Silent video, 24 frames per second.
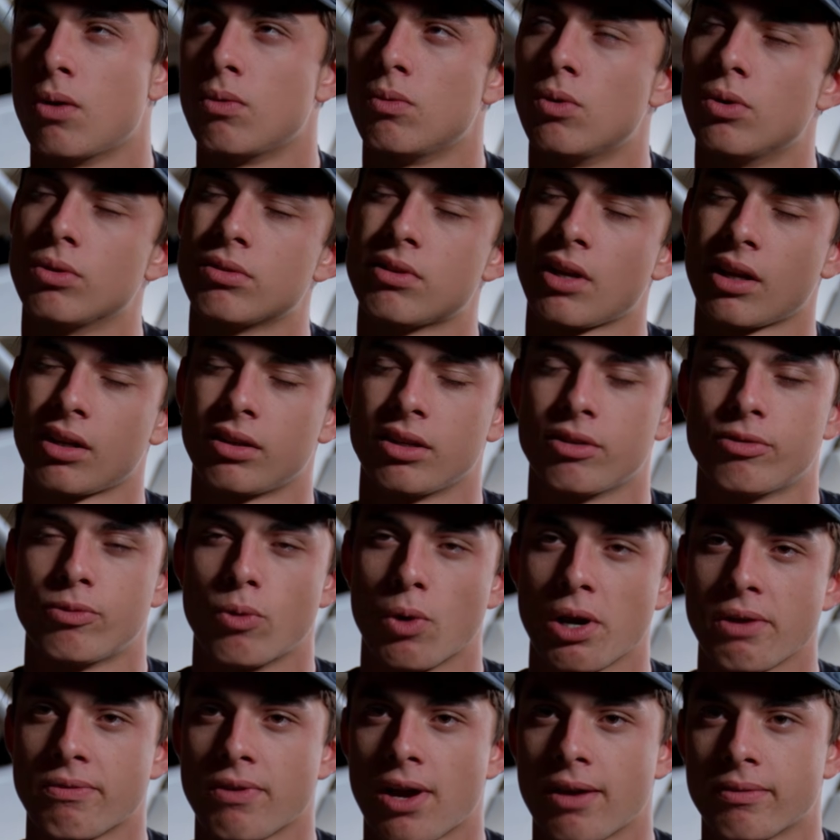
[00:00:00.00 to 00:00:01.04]
technically
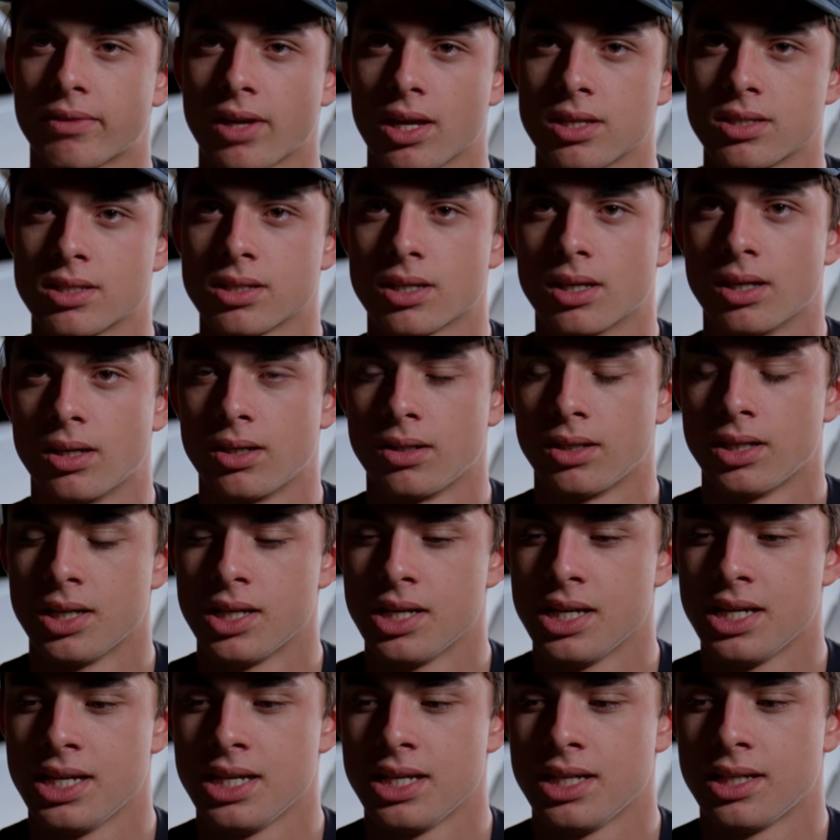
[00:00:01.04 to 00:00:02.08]
45 Ks to go,
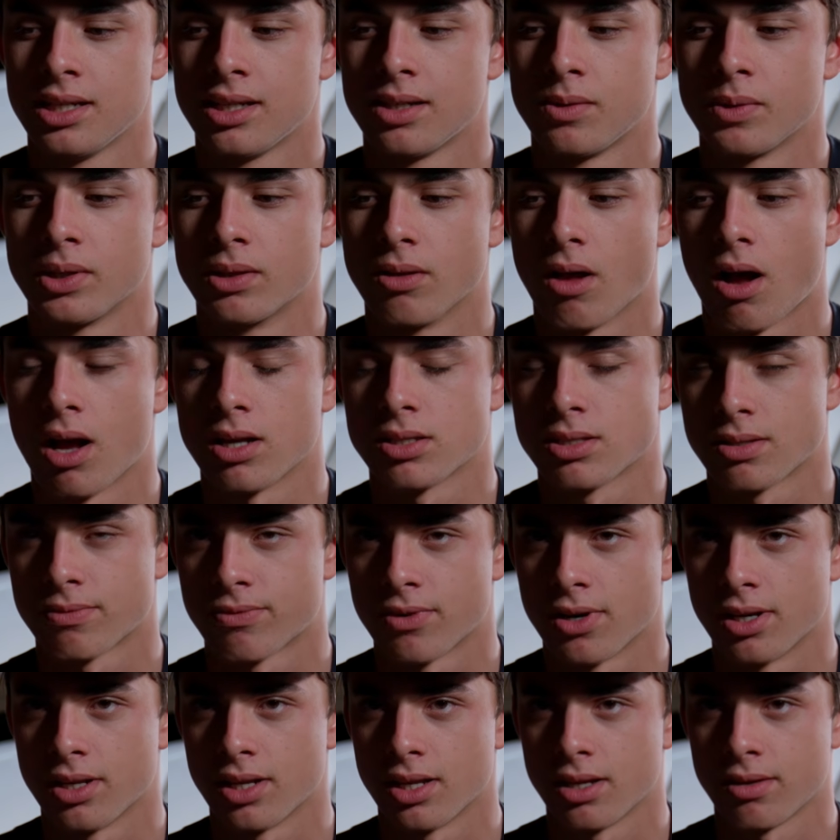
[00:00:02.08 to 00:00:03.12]
we lost the
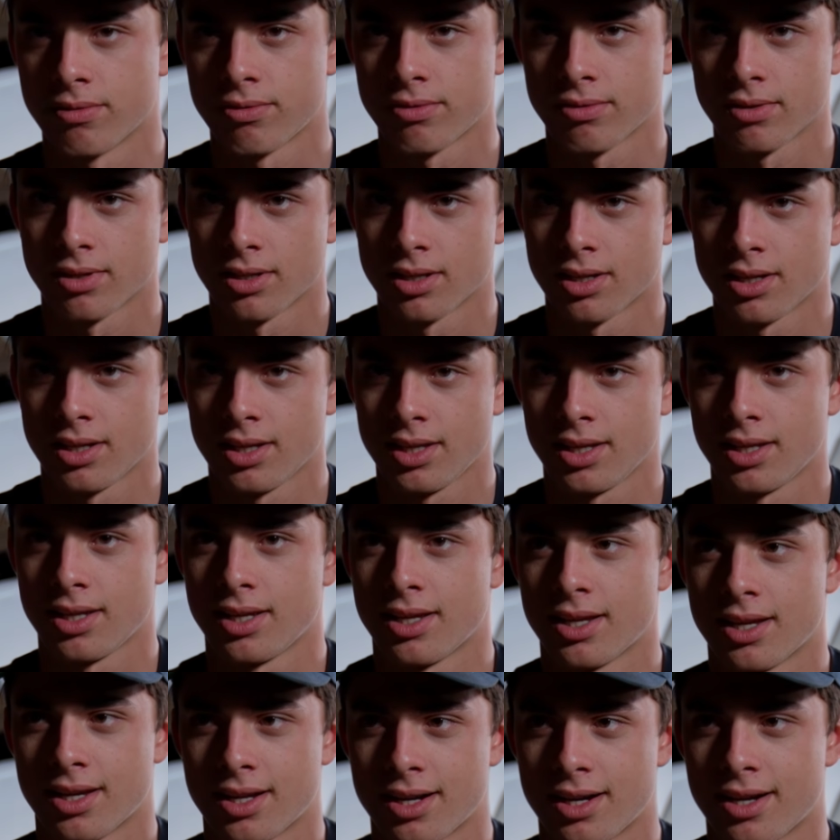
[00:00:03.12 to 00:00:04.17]
front diff.
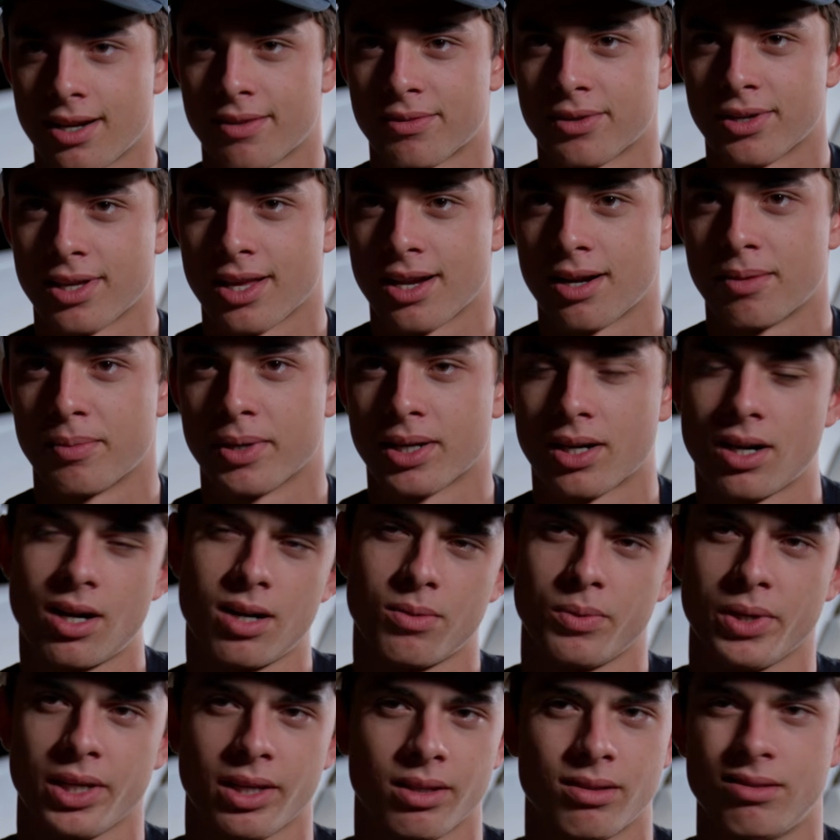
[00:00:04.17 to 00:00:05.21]
And then after that, I'm like, all right,
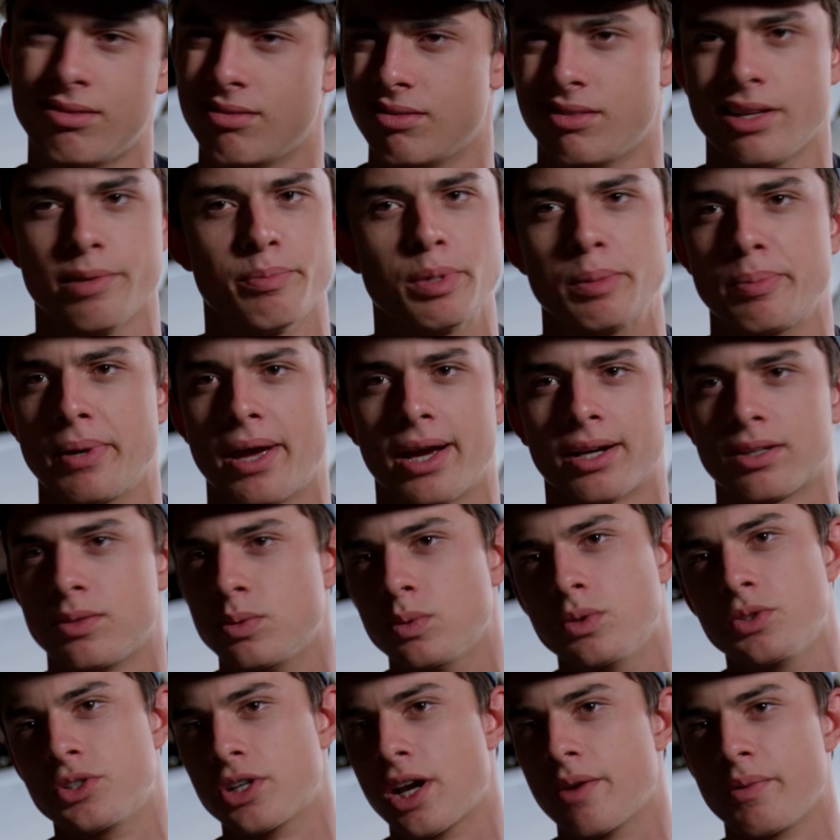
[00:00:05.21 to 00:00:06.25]
we could limp it back
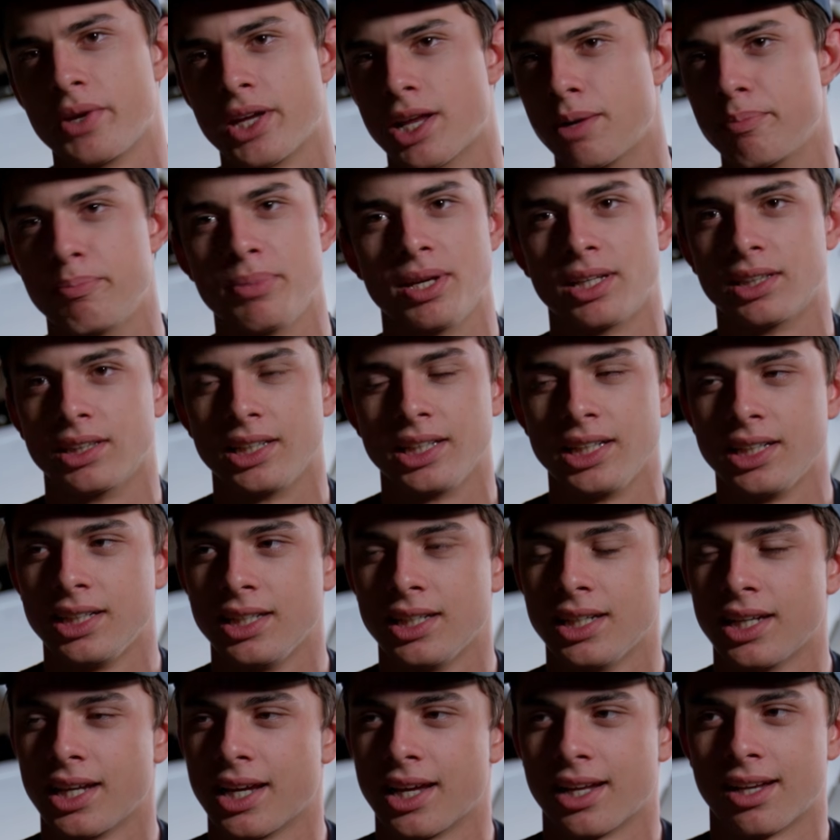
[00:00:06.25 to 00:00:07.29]
towards right. We got a big lead,
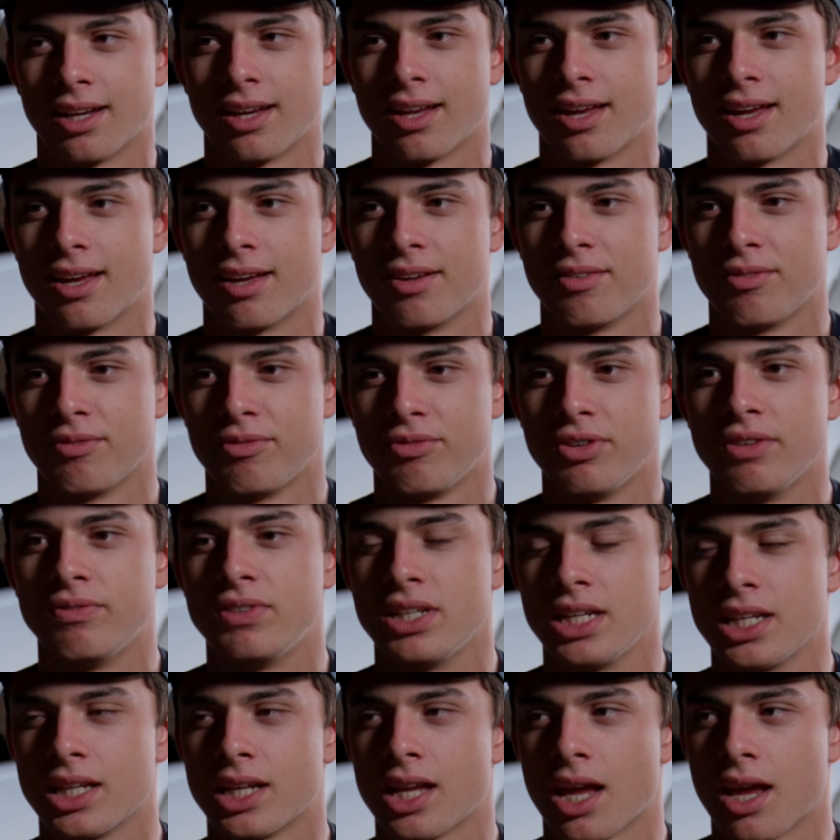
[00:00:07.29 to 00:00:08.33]
and
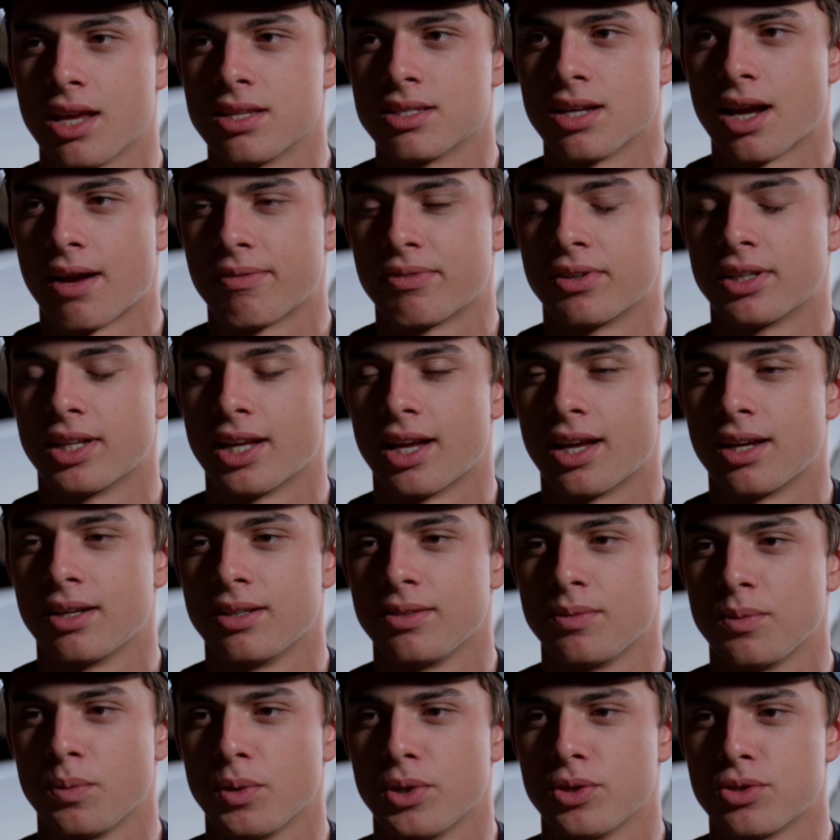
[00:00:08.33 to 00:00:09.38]
15 Ks after that,
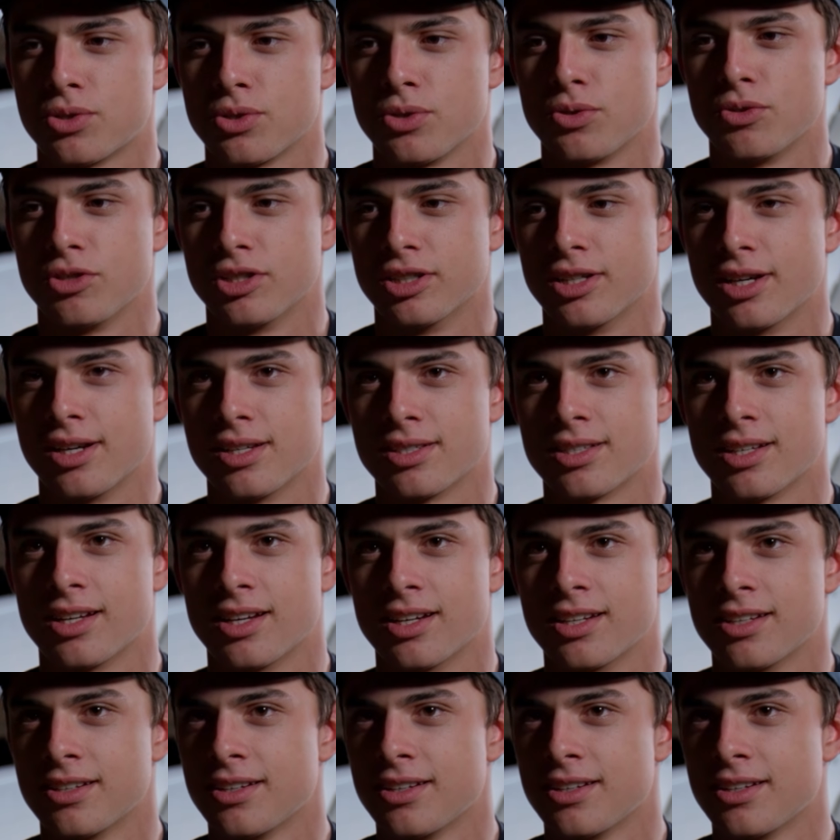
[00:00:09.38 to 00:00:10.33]
we soon realized that